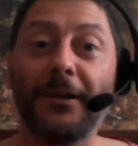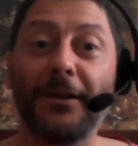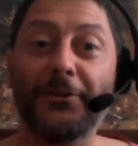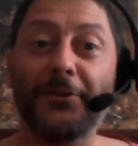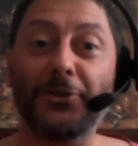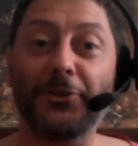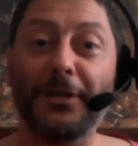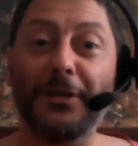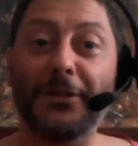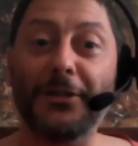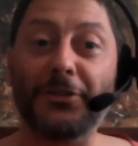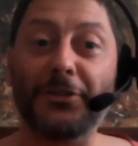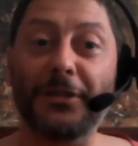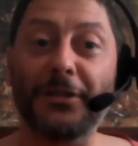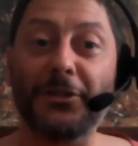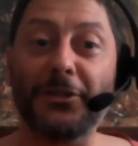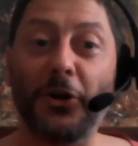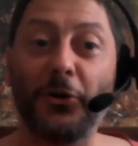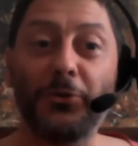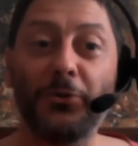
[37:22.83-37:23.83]
And so there's
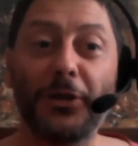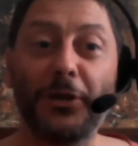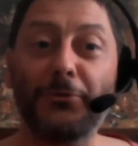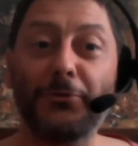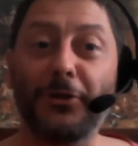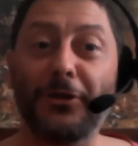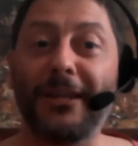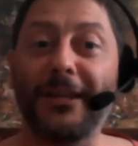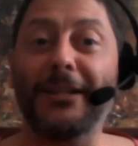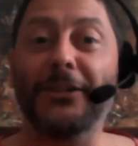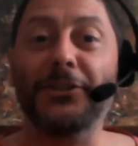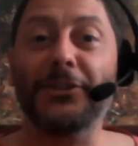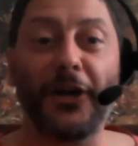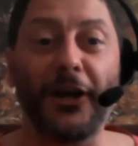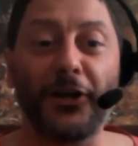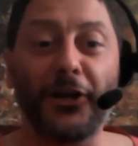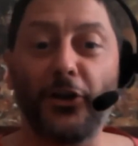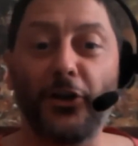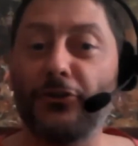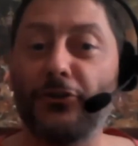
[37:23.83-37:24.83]
a whole load of things that
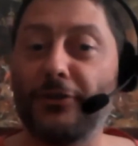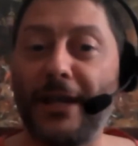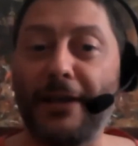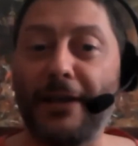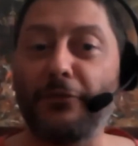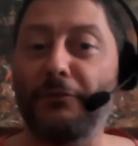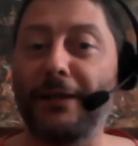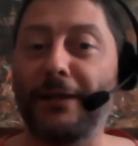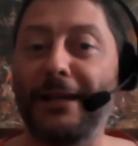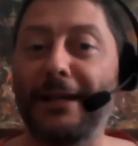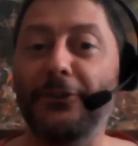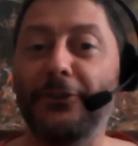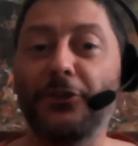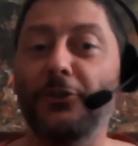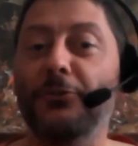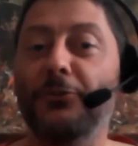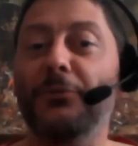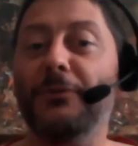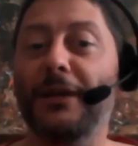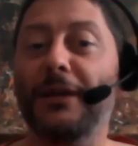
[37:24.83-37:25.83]
I couldn't never really
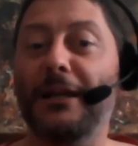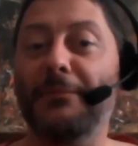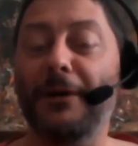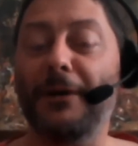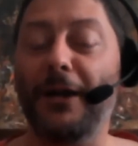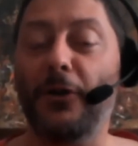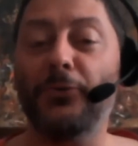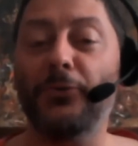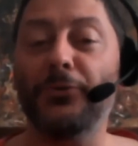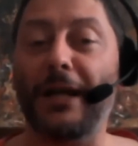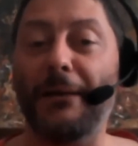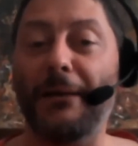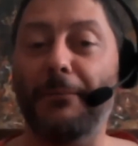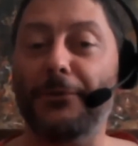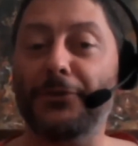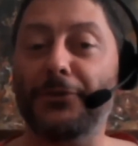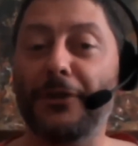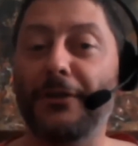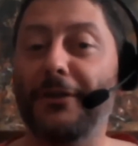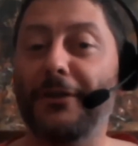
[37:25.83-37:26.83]
do in my old
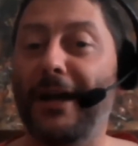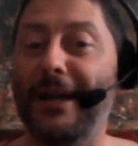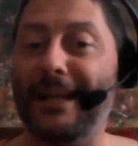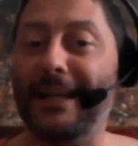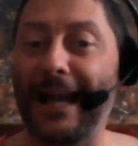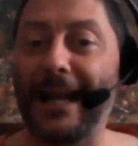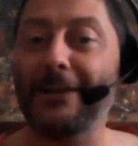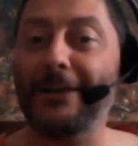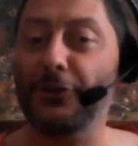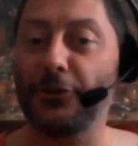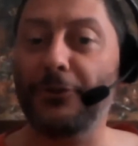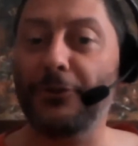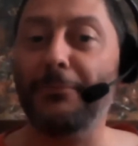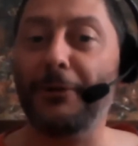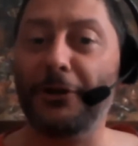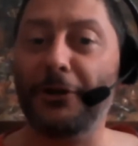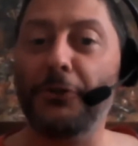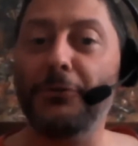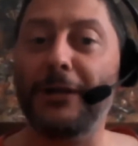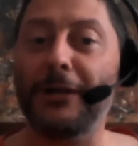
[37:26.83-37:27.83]
gambeson that I can do in my
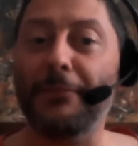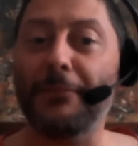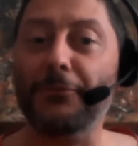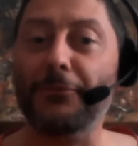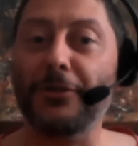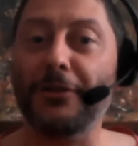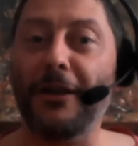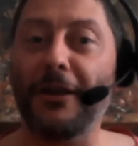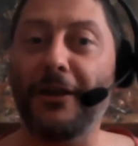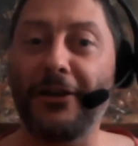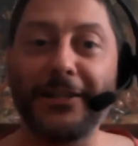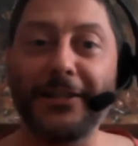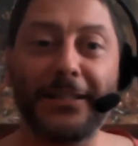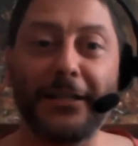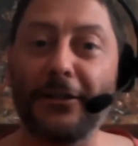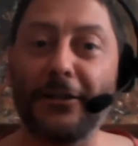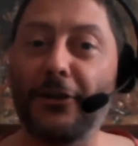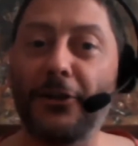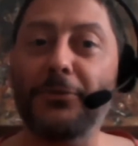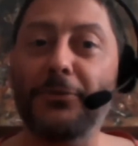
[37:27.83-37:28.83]
new gambeson, and I
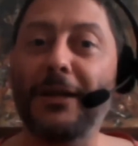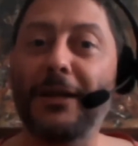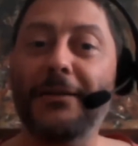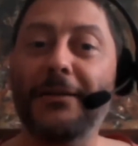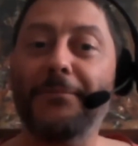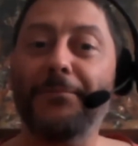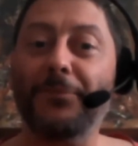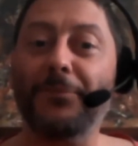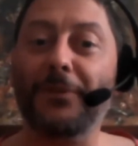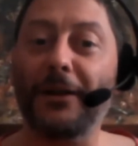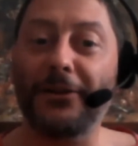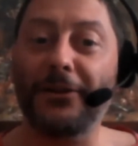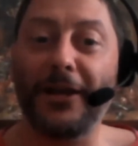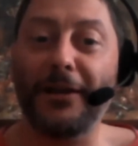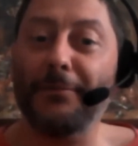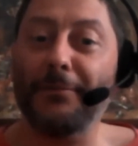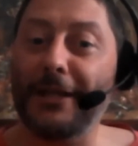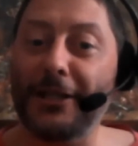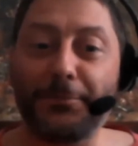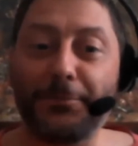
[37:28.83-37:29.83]
didn't know that, and I'm
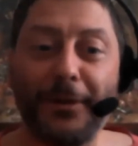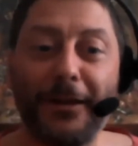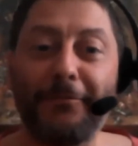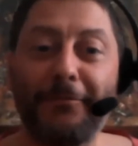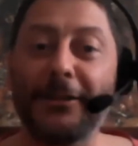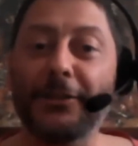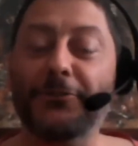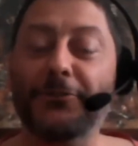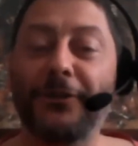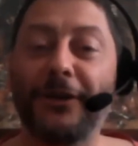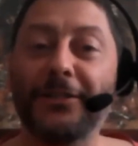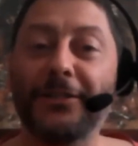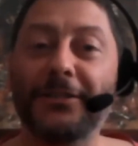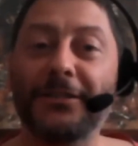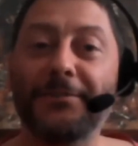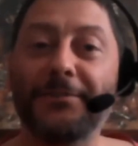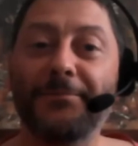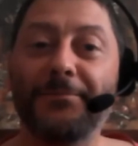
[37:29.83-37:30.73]
an experienced fighter.